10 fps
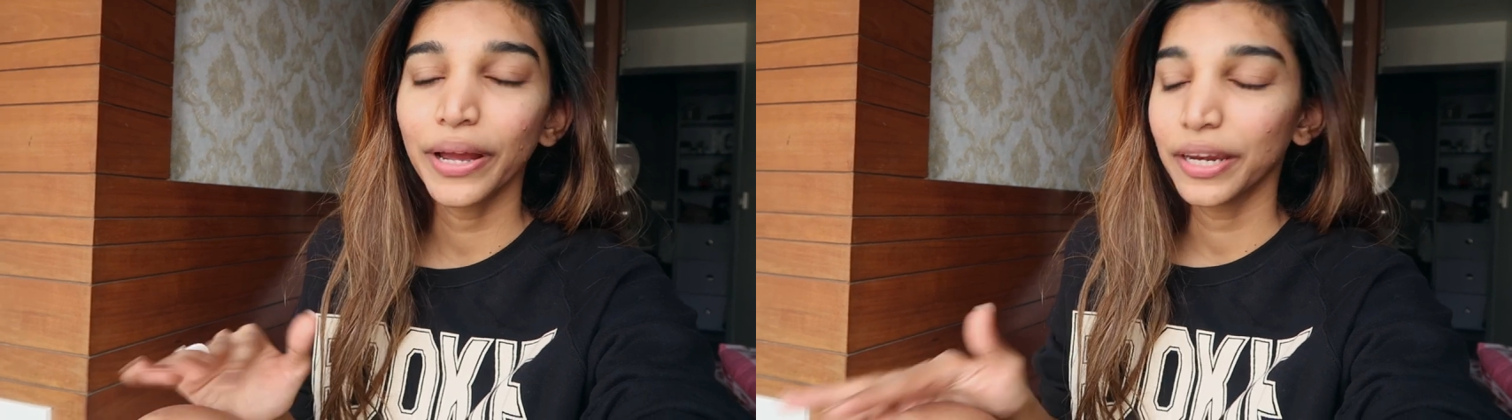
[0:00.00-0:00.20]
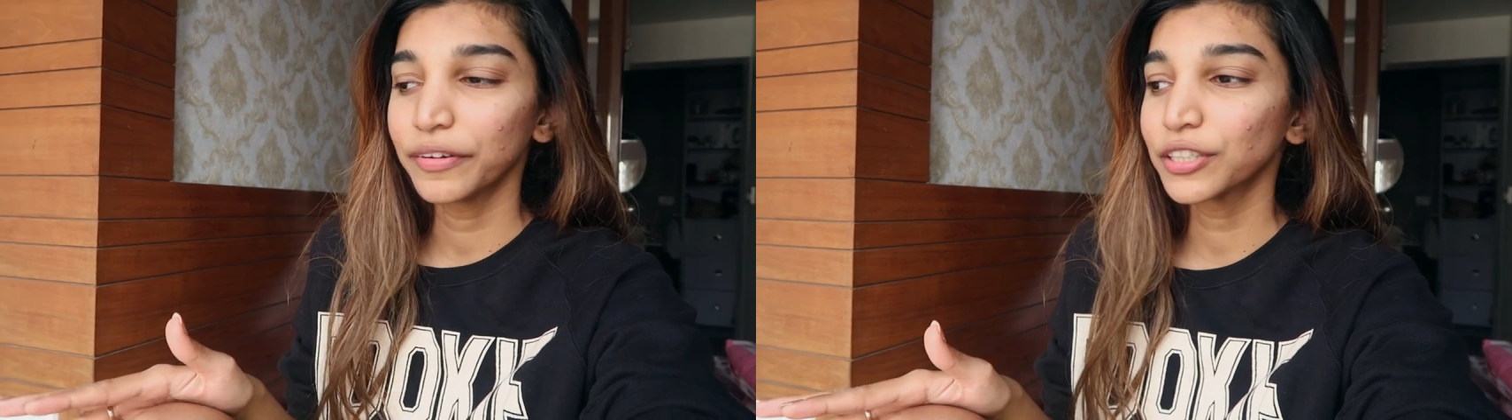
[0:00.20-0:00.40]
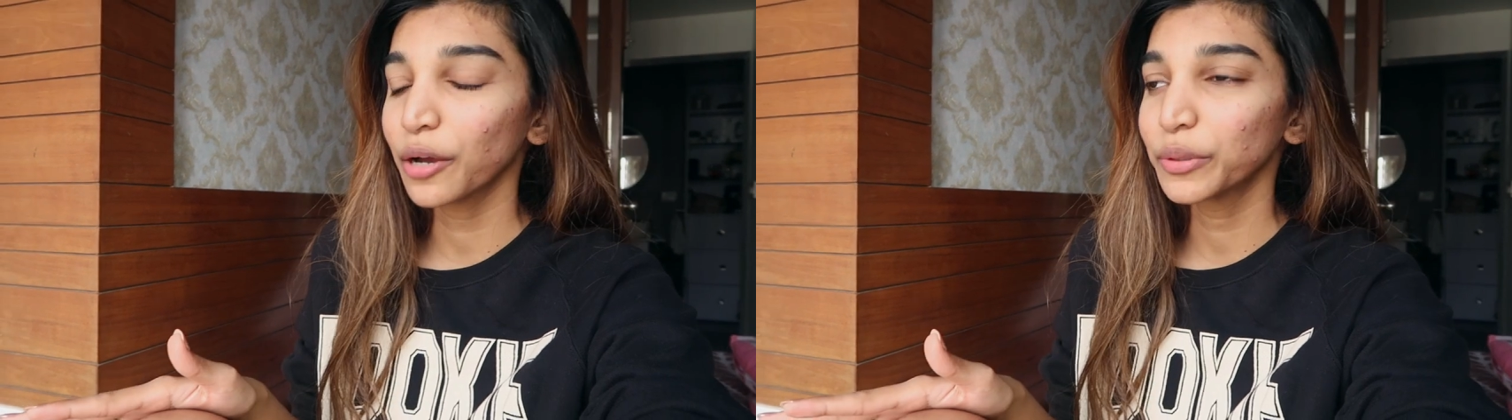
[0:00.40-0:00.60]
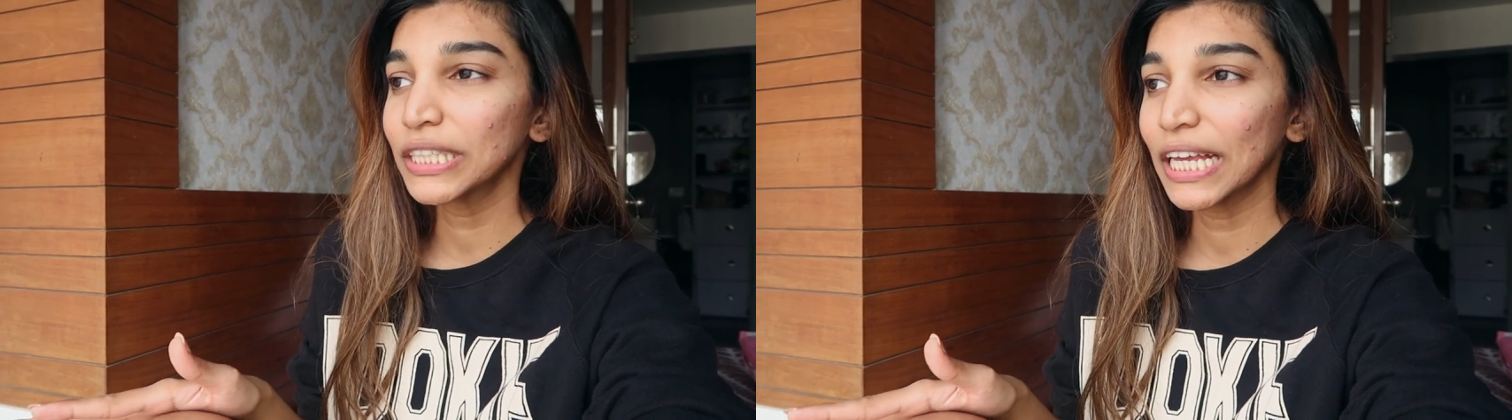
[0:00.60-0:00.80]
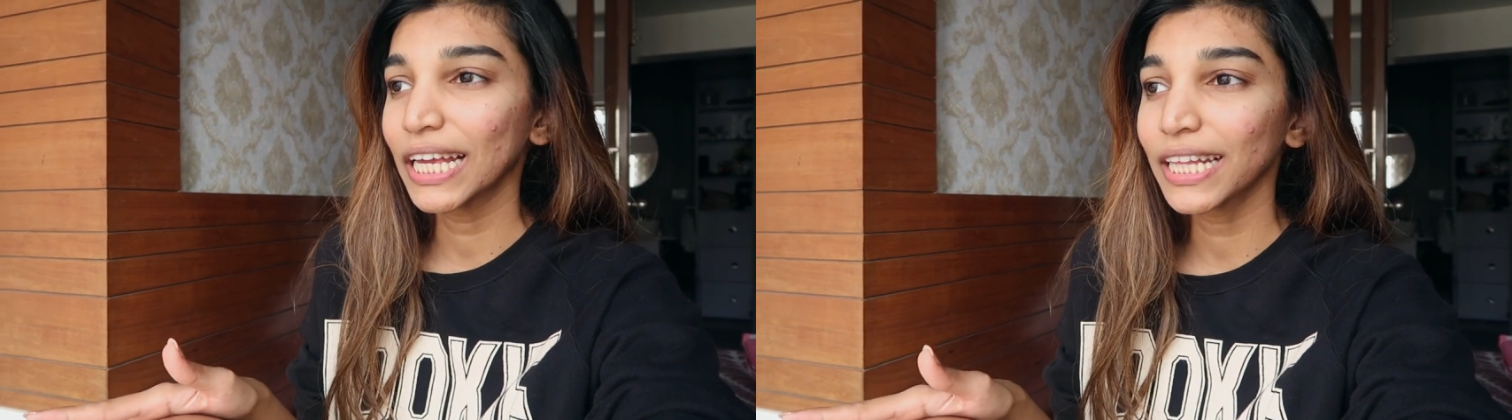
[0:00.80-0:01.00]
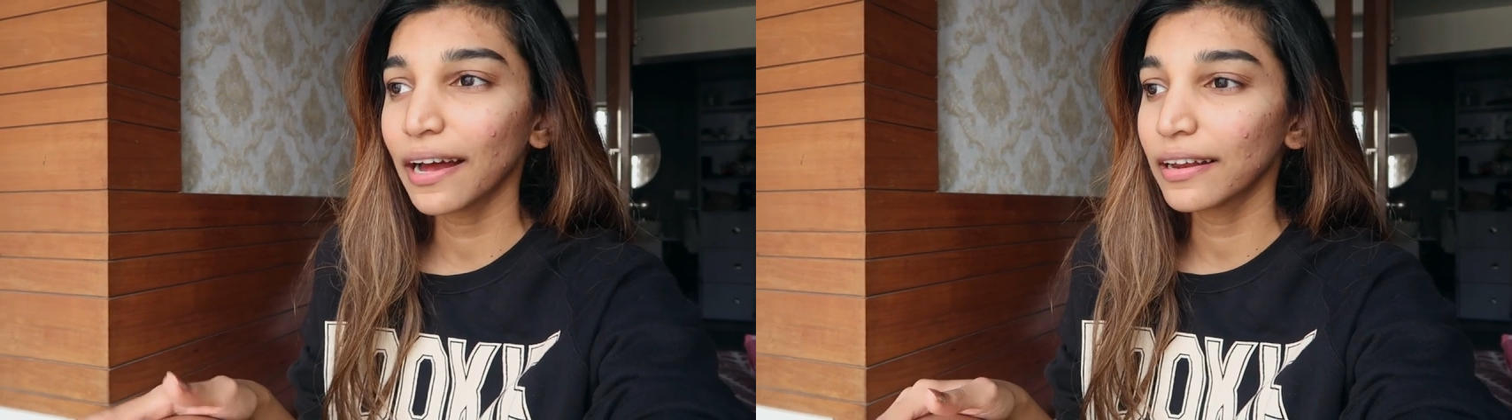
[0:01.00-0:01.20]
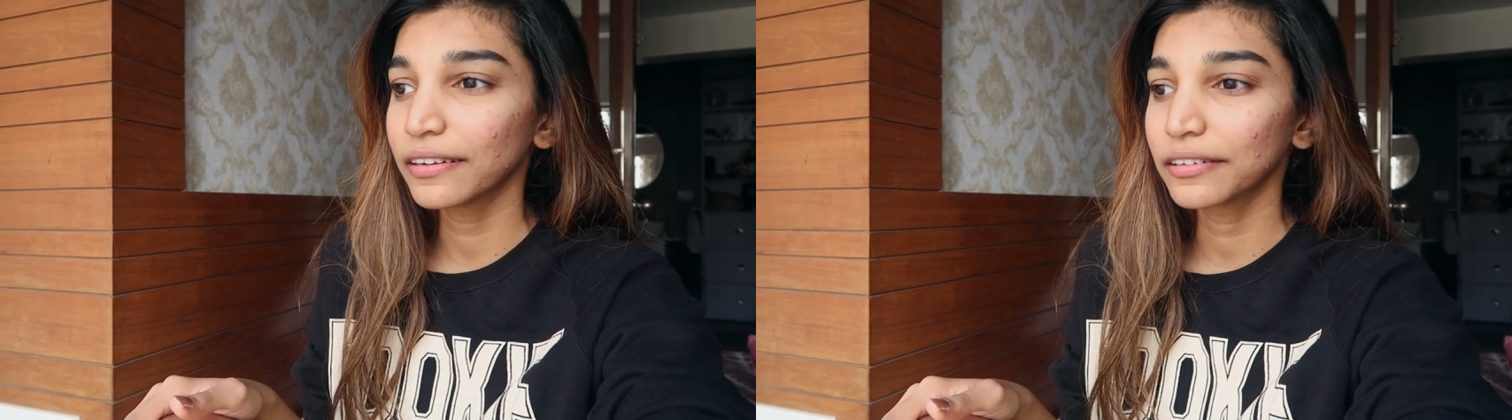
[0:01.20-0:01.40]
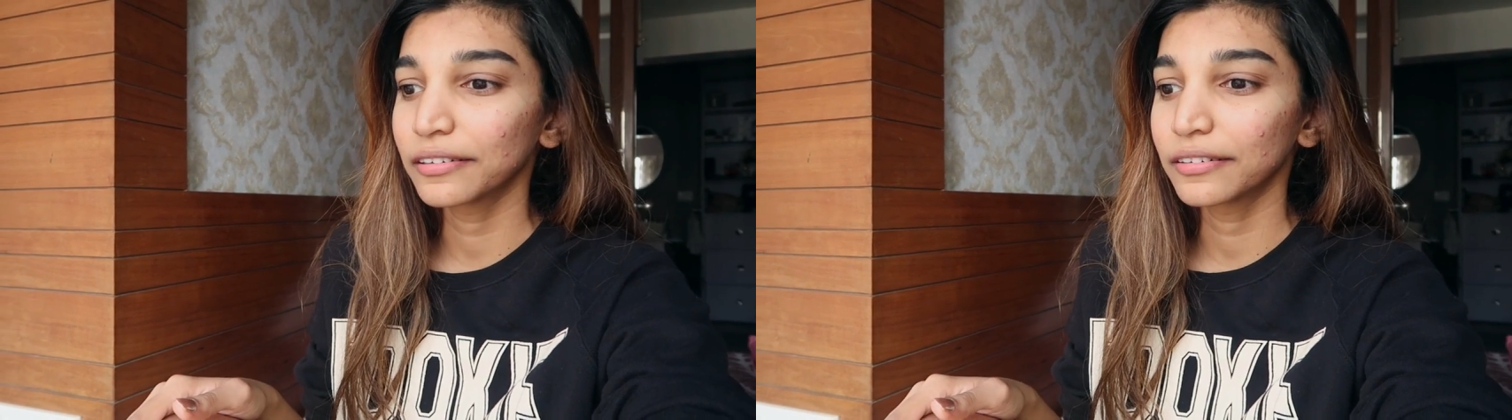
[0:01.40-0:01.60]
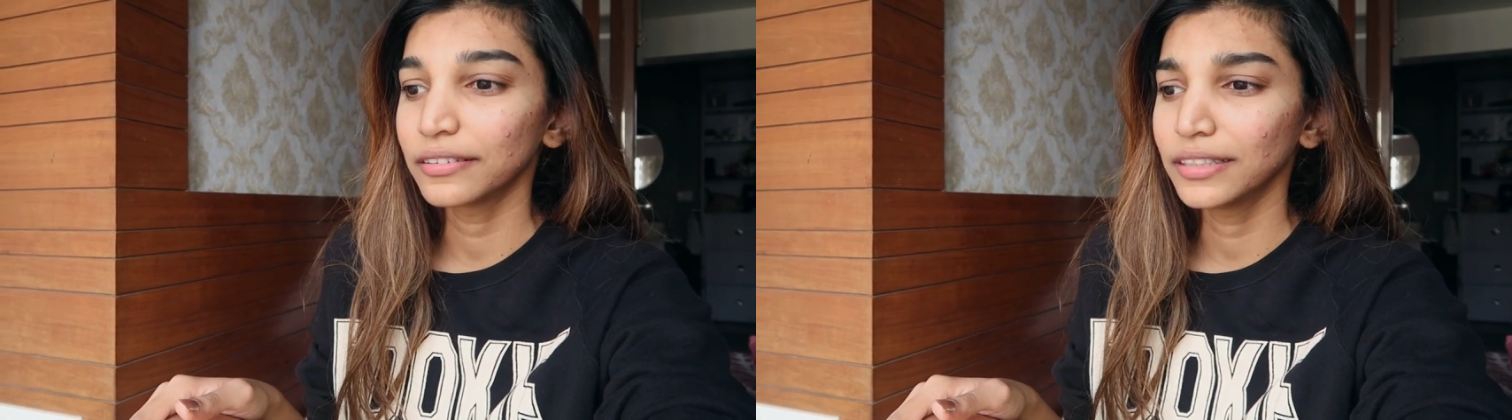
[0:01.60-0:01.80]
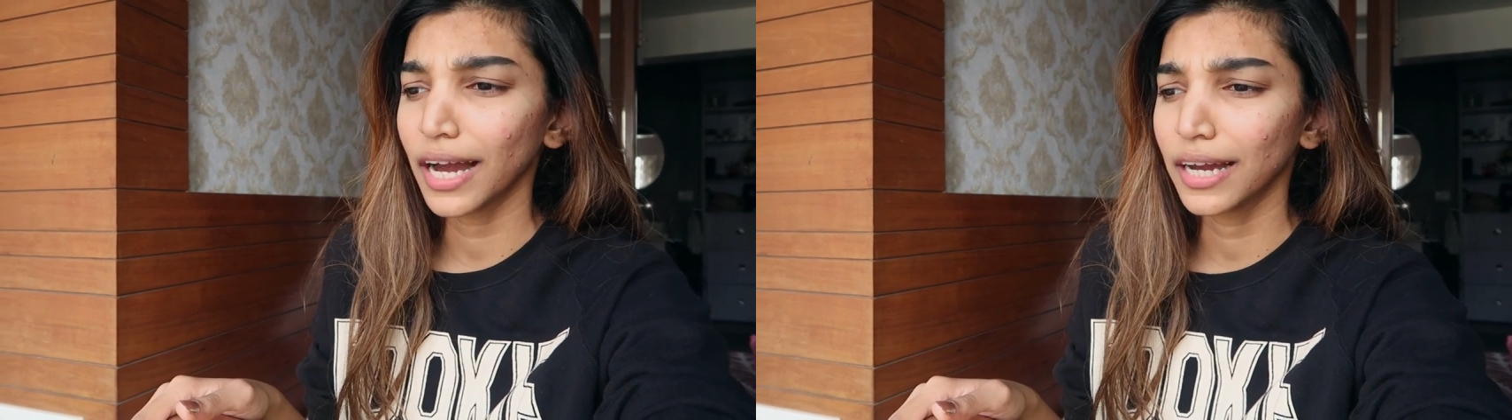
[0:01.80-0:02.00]
Anyways, I was saying that
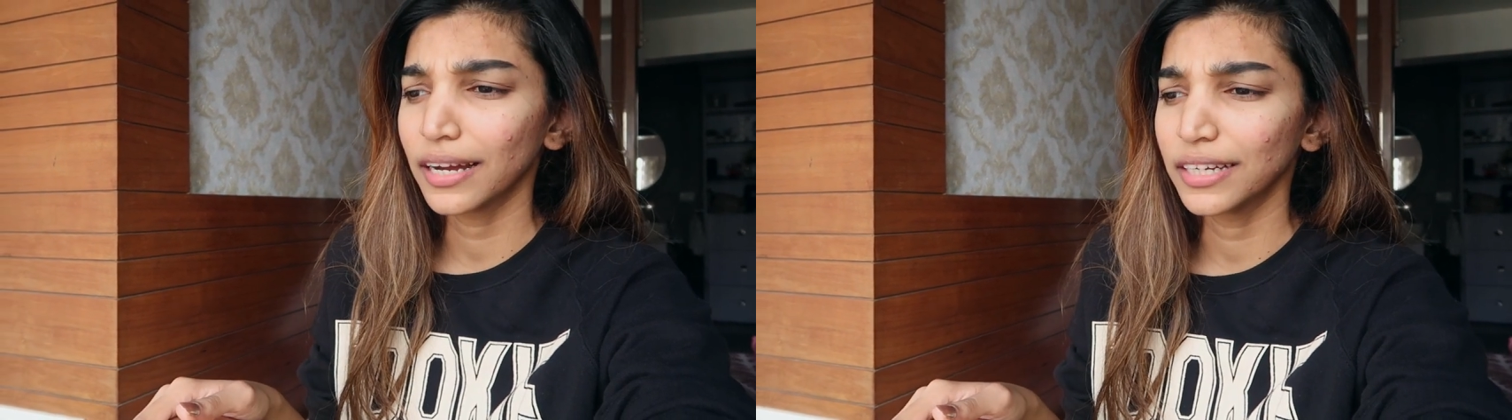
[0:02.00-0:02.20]
yeah,